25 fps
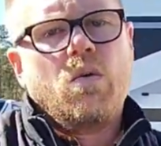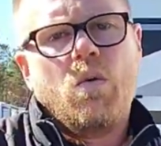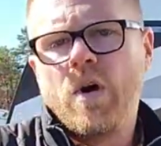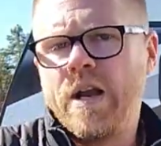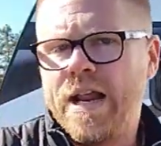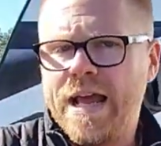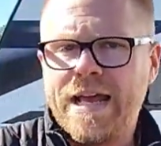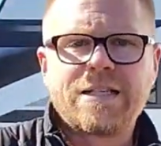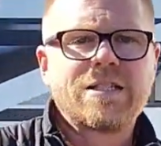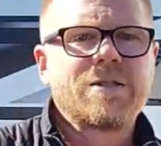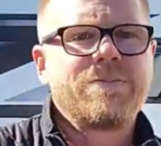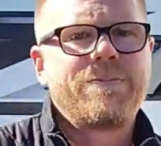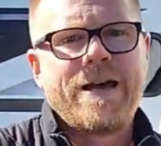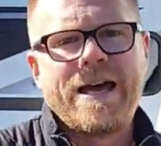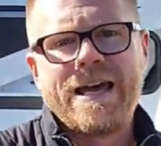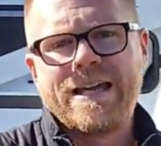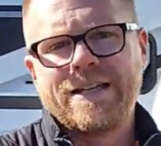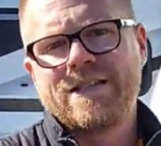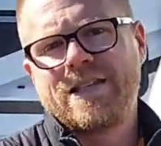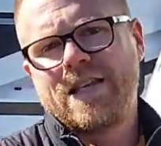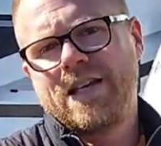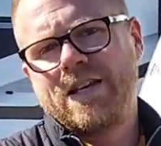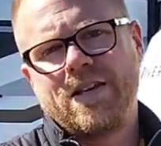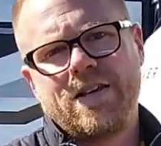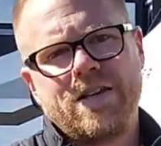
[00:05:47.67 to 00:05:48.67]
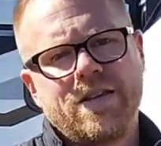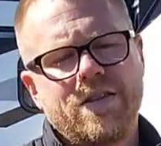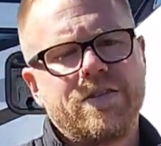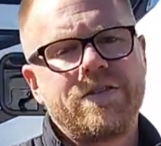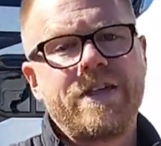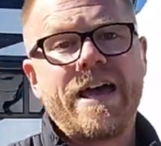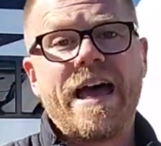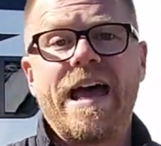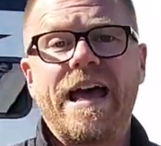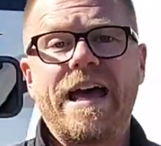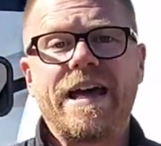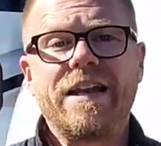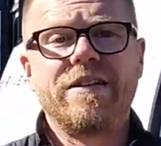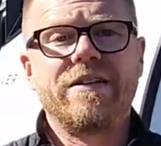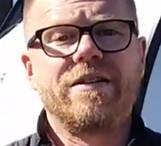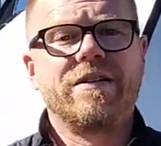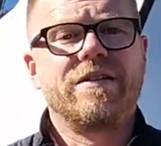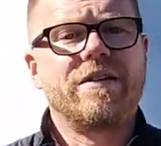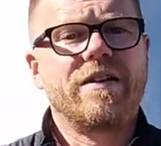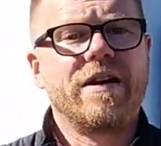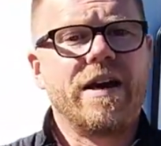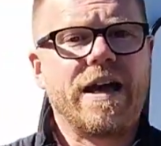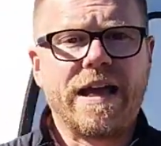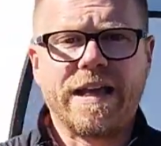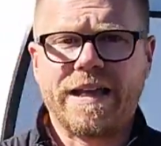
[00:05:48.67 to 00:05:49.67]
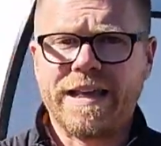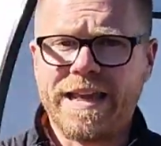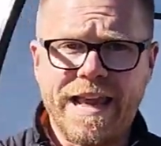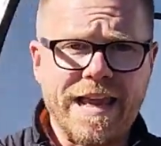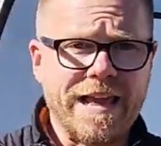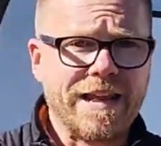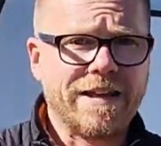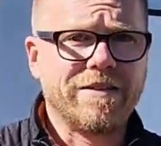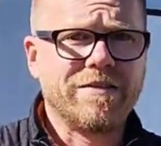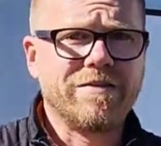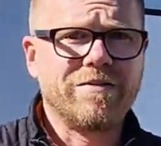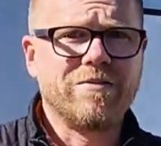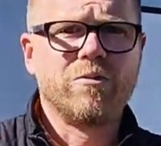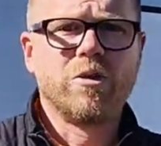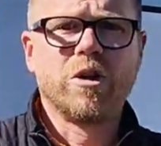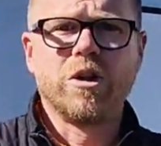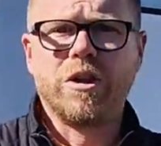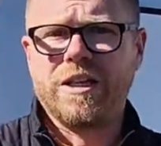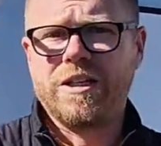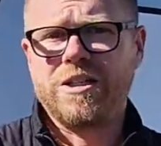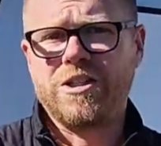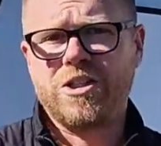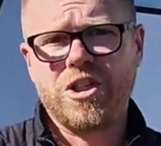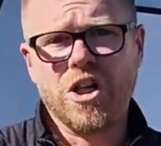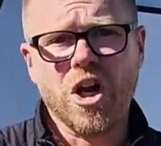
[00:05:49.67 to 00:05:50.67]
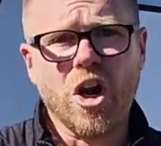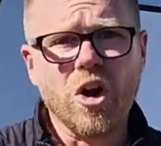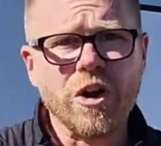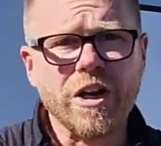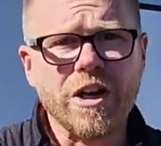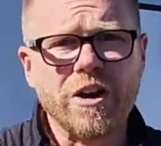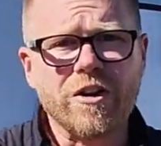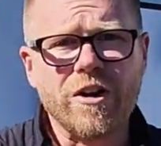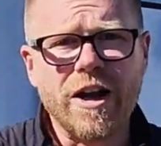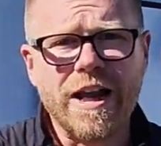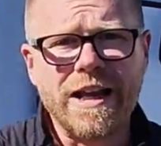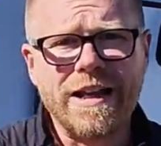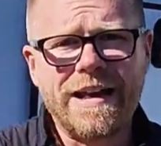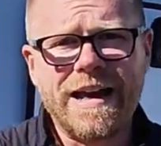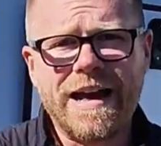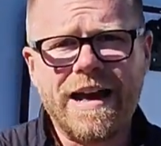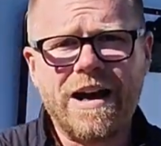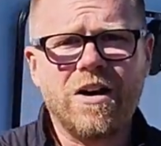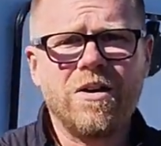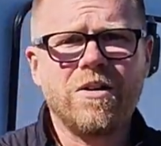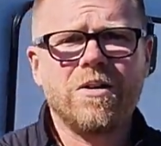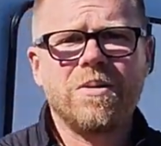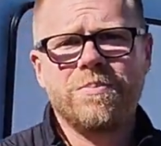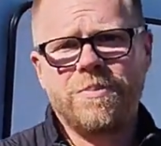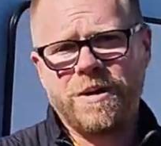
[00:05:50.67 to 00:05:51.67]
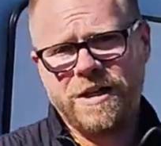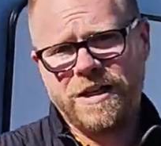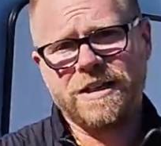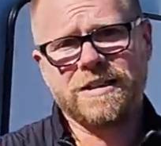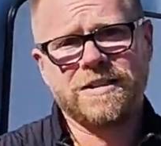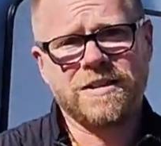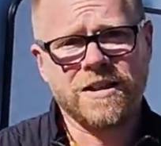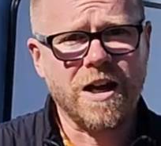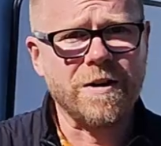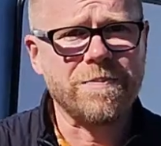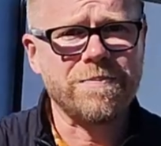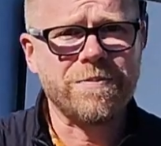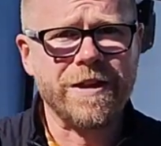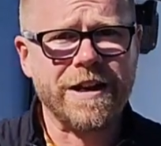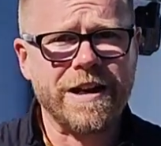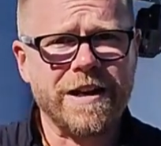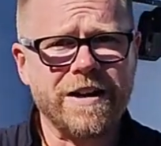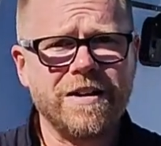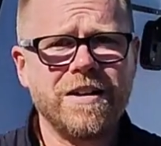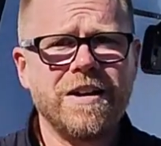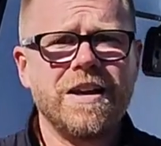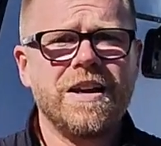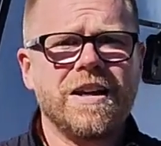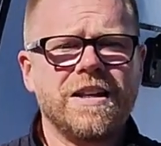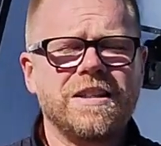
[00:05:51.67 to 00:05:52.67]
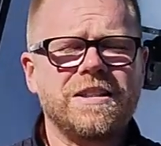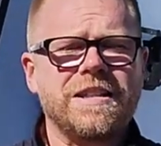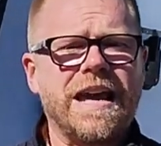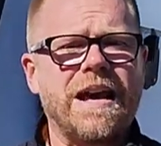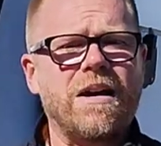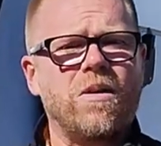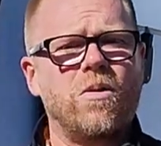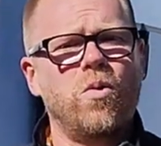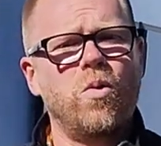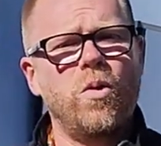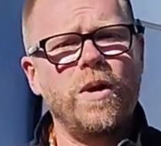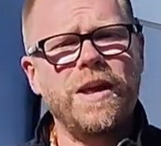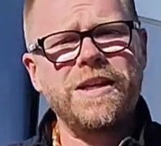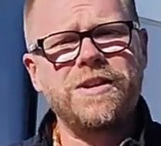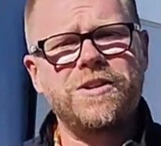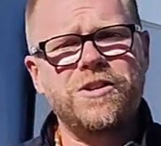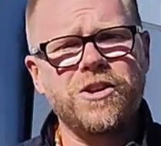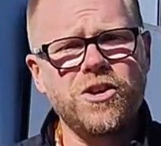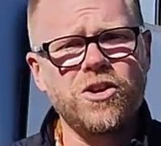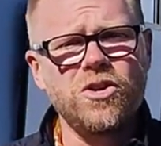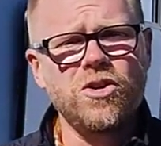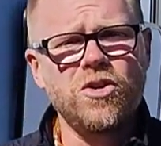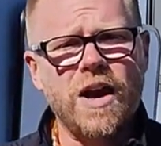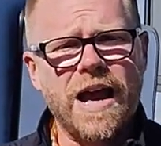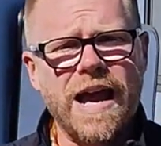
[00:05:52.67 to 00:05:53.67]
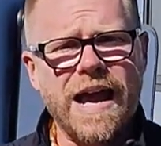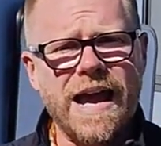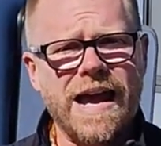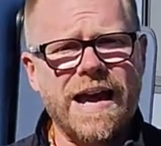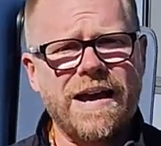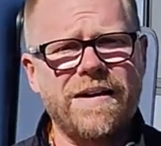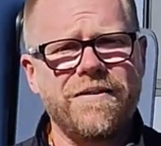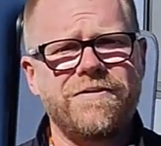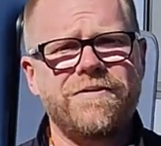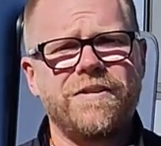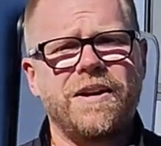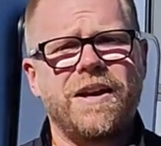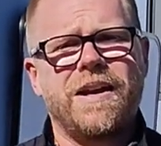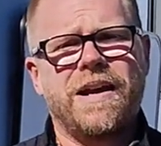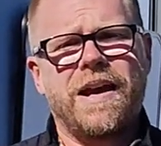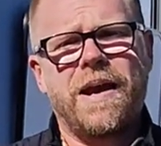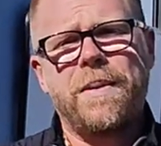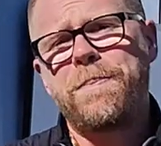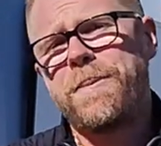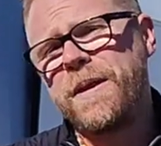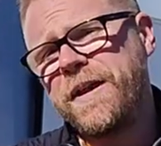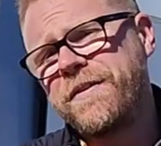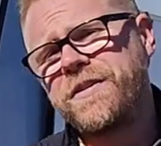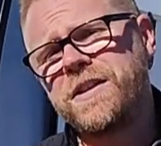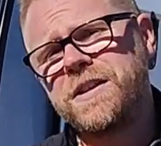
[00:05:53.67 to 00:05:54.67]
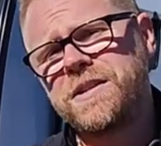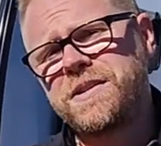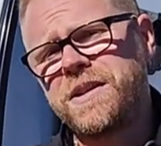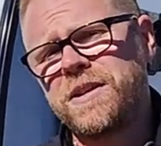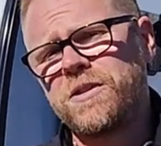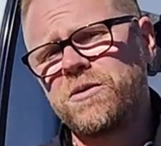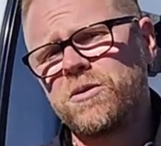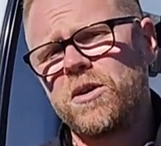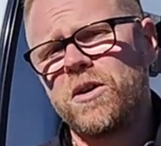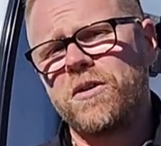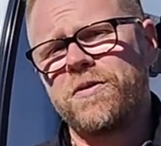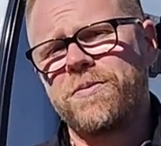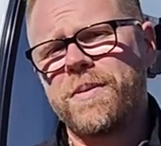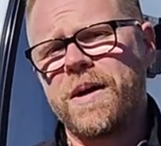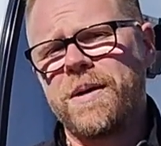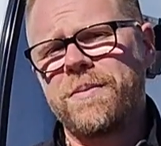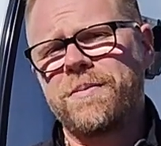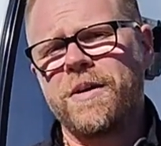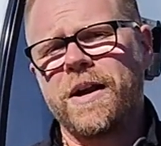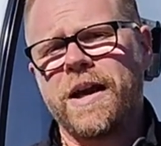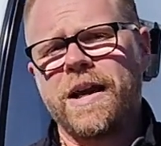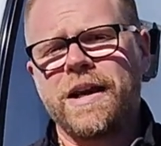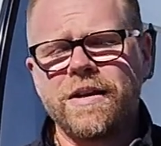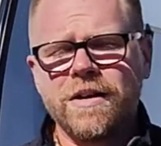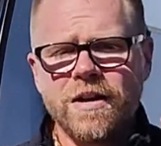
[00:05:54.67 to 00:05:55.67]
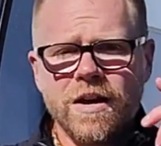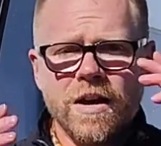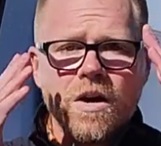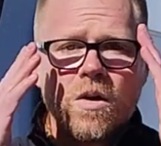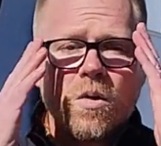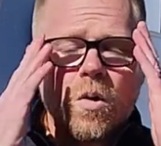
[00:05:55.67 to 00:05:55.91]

One aspect that I can't really show you right now, but it is up there, is that we do have a PVC roof membrane,